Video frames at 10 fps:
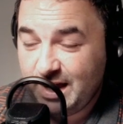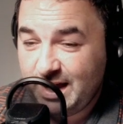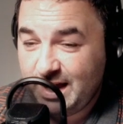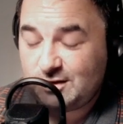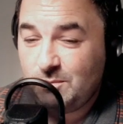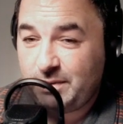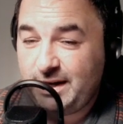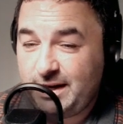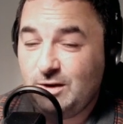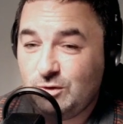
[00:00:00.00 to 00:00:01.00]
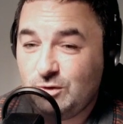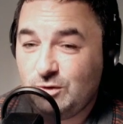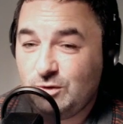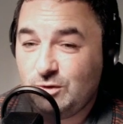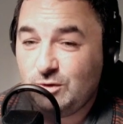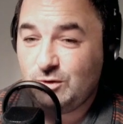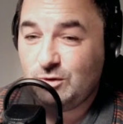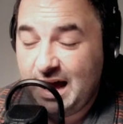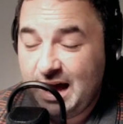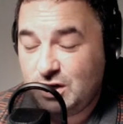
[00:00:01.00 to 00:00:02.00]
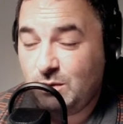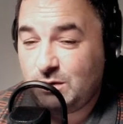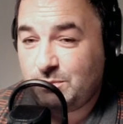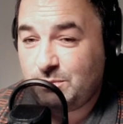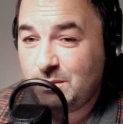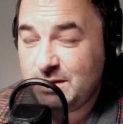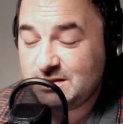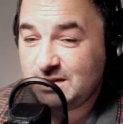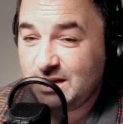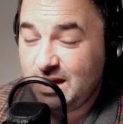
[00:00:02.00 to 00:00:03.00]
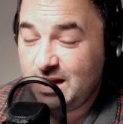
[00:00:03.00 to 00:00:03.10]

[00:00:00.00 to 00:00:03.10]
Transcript: It's complete and utter mess. And you know what the problem is?